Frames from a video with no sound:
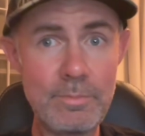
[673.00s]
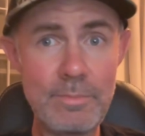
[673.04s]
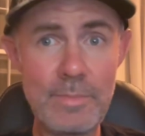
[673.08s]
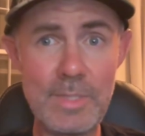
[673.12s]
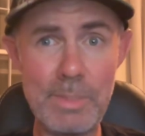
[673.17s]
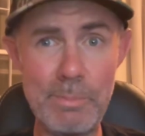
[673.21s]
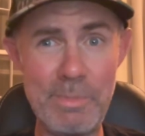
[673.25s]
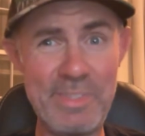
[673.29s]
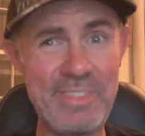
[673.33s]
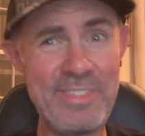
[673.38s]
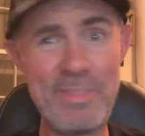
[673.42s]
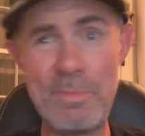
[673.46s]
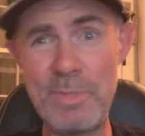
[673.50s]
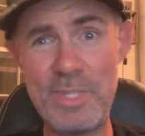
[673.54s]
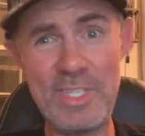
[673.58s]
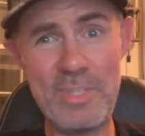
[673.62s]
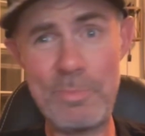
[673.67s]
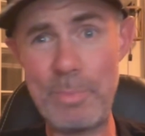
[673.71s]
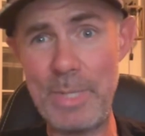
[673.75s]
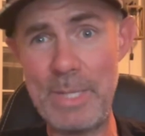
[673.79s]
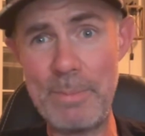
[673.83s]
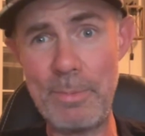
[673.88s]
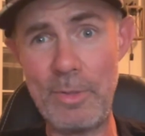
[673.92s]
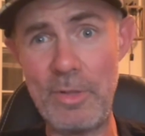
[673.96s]
But some of
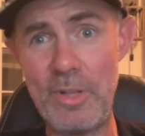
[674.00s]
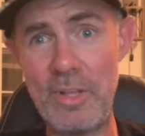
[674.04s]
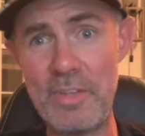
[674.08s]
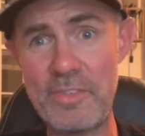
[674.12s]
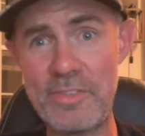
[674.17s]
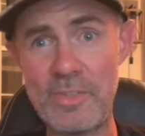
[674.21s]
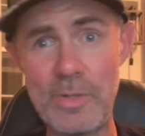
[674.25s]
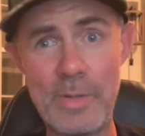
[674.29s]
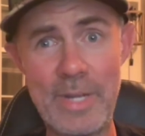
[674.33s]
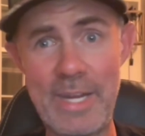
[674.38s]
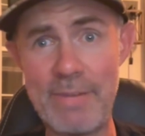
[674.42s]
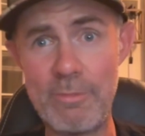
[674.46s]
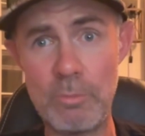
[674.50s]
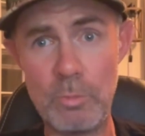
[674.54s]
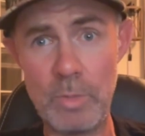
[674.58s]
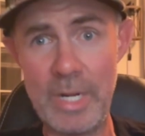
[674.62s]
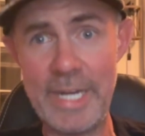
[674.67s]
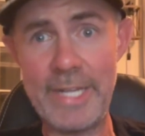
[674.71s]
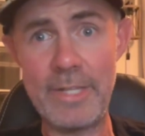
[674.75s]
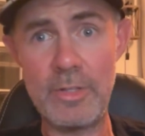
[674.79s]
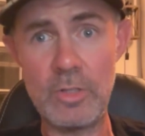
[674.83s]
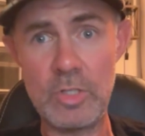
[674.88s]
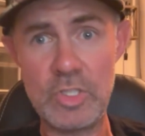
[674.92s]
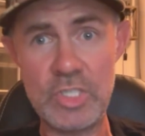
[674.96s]
these people also have
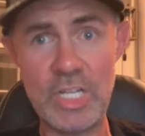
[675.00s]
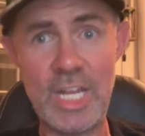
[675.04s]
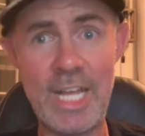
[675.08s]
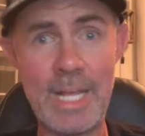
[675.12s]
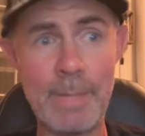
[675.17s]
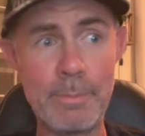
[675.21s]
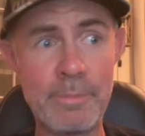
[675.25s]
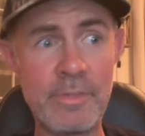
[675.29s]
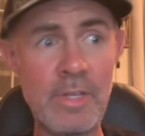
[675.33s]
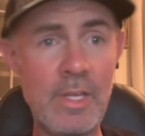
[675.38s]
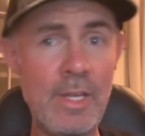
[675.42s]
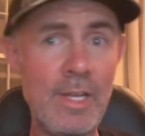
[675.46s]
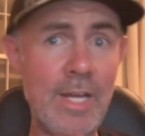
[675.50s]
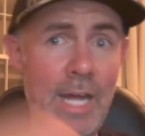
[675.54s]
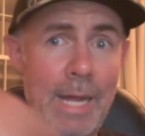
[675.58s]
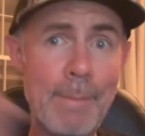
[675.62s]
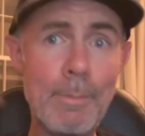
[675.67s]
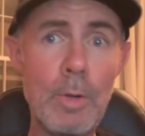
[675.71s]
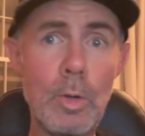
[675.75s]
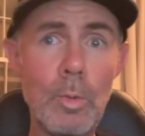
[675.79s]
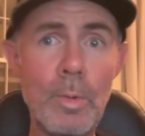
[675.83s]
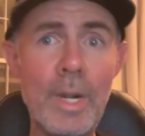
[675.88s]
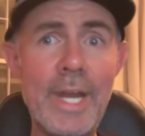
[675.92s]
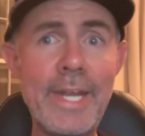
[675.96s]
regular jobs.
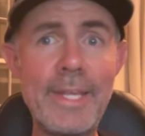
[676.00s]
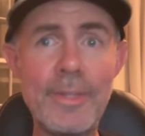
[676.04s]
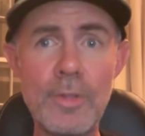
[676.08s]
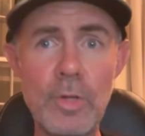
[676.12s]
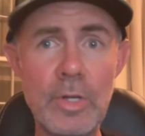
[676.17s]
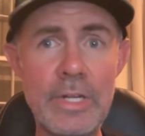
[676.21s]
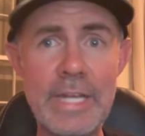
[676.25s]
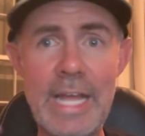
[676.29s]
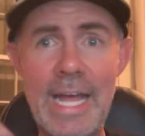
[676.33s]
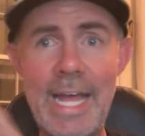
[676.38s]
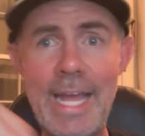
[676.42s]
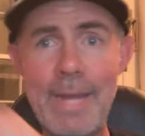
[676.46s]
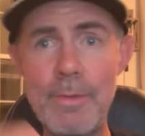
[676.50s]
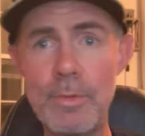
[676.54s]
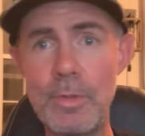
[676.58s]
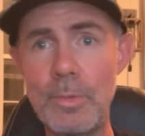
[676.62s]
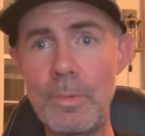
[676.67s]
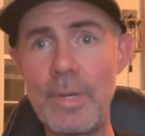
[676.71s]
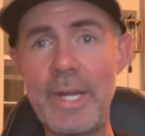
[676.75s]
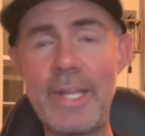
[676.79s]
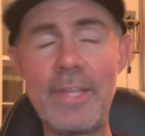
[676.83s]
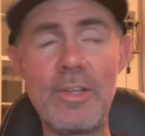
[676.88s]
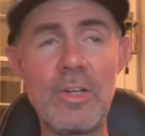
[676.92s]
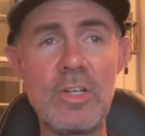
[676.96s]
I'm a regular guy with a
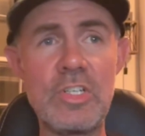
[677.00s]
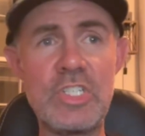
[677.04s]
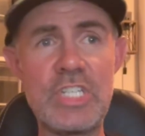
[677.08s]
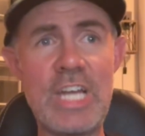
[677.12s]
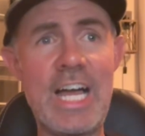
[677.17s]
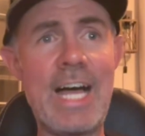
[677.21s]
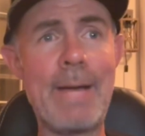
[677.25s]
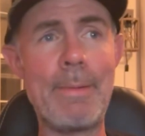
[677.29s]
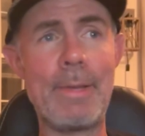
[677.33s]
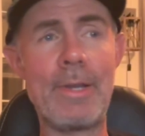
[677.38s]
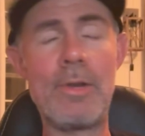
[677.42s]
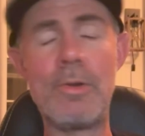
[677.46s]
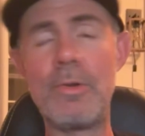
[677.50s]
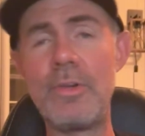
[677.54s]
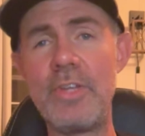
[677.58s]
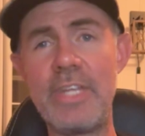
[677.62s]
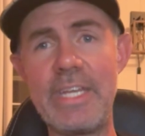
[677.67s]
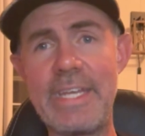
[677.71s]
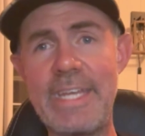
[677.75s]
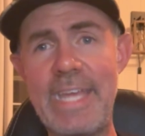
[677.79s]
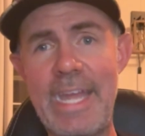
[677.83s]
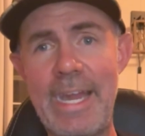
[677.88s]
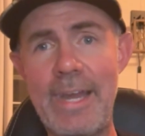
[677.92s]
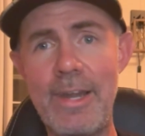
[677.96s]
regular job. I don't
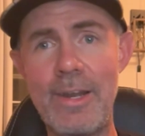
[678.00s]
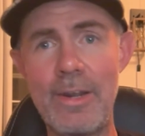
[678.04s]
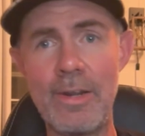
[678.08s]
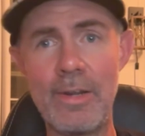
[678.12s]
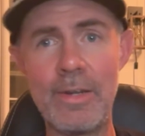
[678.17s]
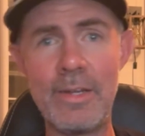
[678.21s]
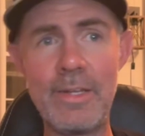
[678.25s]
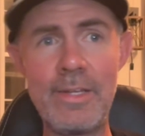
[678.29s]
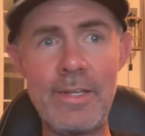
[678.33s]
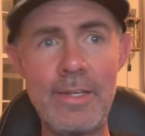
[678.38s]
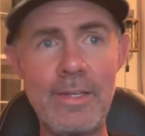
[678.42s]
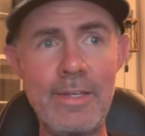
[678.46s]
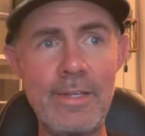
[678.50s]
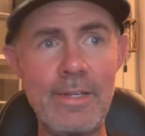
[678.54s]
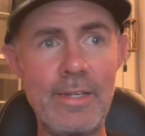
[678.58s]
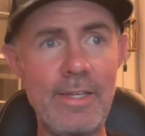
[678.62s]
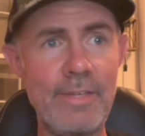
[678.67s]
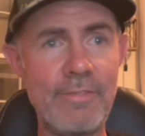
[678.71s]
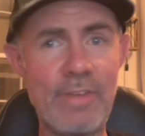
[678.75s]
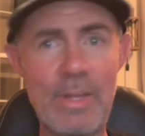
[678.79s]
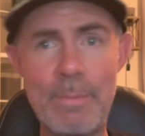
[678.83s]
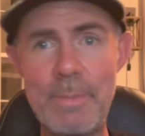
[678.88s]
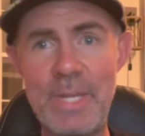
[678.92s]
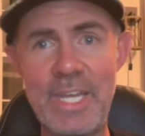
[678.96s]
really care
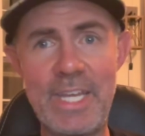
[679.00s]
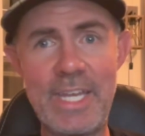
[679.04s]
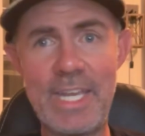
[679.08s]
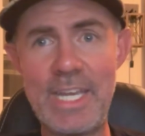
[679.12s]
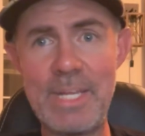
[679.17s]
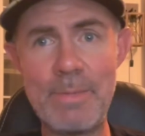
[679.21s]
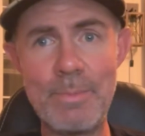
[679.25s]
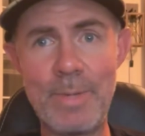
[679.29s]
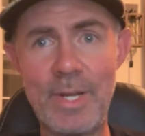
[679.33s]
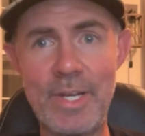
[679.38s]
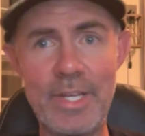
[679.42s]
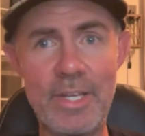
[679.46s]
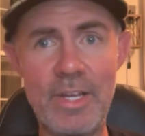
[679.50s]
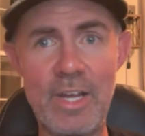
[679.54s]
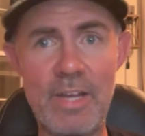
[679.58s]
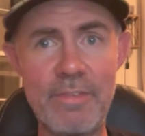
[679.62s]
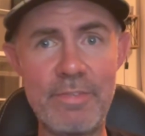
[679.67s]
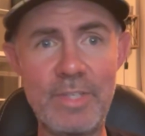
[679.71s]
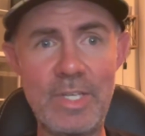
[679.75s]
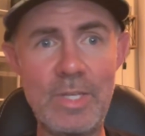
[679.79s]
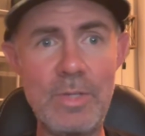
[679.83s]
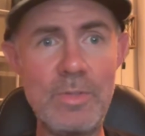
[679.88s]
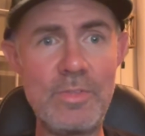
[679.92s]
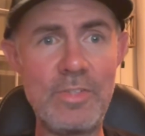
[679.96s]
if I make any money
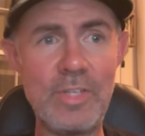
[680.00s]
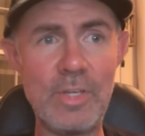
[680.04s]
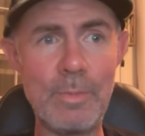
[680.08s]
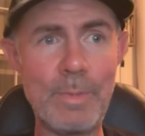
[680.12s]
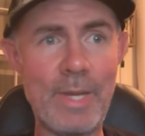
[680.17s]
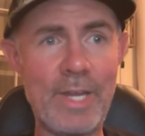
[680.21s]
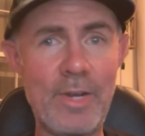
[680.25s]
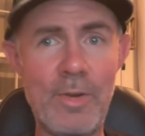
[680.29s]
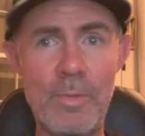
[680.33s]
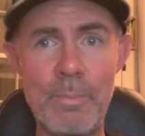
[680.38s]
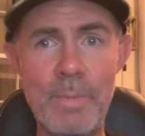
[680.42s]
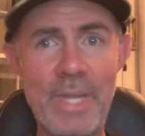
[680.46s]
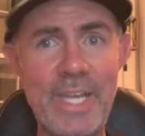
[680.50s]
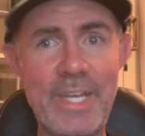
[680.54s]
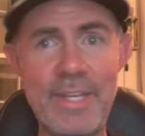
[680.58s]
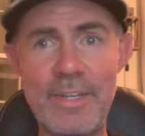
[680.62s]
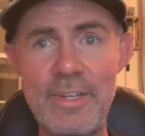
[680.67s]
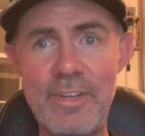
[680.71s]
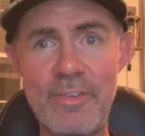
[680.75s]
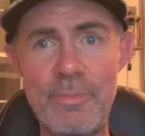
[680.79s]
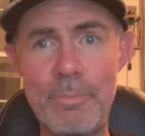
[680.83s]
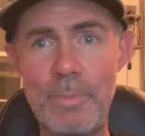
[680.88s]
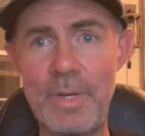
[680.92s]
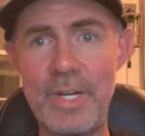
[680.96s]
off YouTube. I don't make
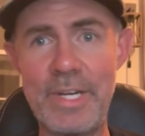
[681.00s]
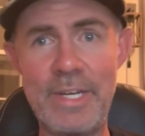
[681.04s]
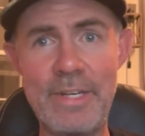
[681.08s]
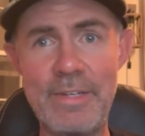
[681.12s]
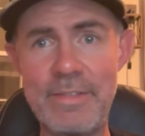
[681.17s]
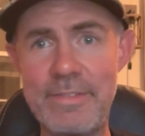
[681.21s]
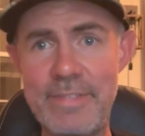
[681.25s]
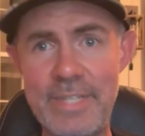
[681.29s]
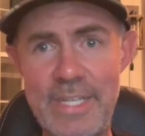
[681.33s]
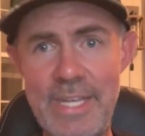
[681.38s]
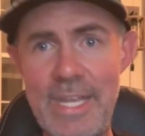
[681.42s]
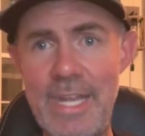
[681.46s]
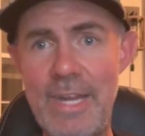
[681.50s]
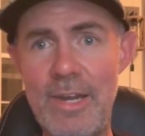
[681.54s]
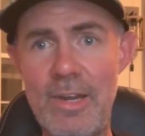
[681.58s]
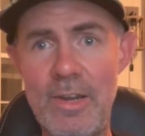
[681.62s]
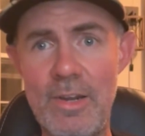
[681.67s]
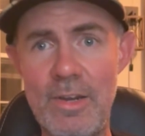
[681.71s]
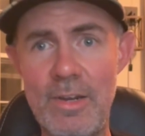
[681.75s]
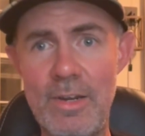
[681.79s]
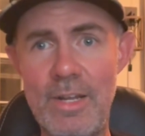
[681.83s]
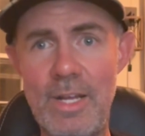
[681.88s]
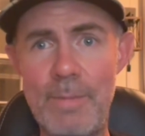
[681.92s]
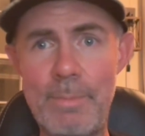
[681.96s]
enough money to
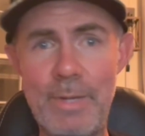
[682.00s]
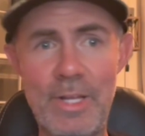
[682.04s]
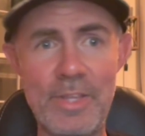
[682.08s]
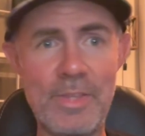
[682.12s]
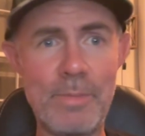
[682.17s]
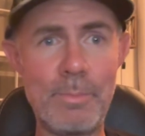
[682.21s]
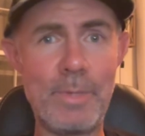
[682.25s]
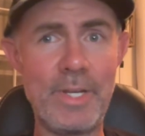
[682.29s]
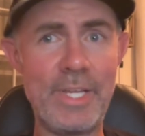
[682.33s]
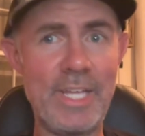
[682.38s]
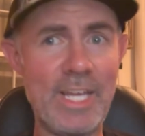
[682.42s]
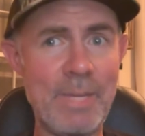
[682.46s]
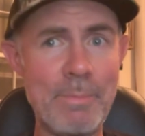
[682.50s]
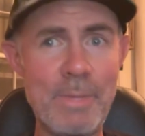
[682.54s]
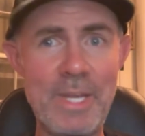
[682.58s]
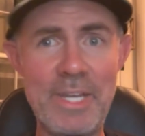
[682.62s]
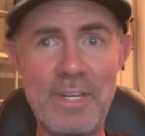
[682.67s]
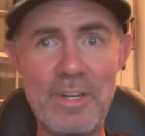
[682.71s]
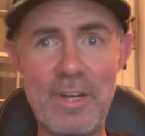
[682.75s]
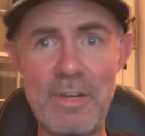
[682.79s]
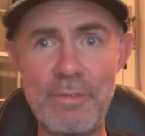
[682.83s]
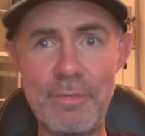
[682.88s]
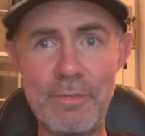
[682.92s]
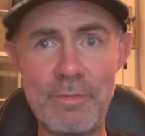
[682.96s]
care about the money I
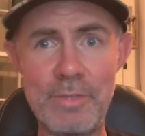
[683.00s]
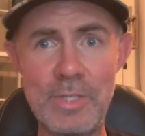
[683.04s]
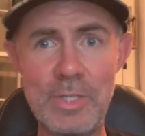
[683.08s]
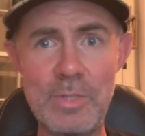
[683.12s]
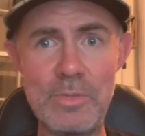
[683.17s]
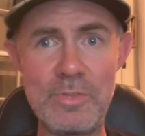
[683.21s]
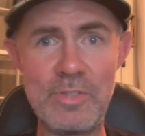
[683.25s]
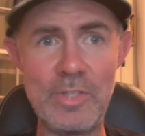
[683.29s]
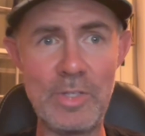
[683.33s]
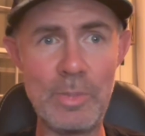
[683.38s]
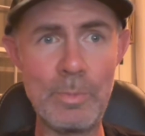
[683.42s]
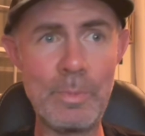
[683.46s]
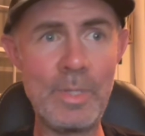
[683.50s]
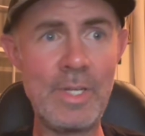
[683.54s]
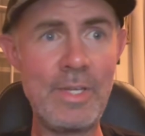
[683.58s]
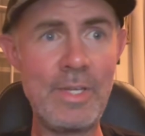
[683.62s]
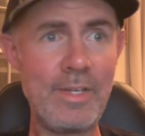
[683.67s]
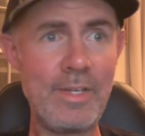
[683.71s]
make off of YouTube.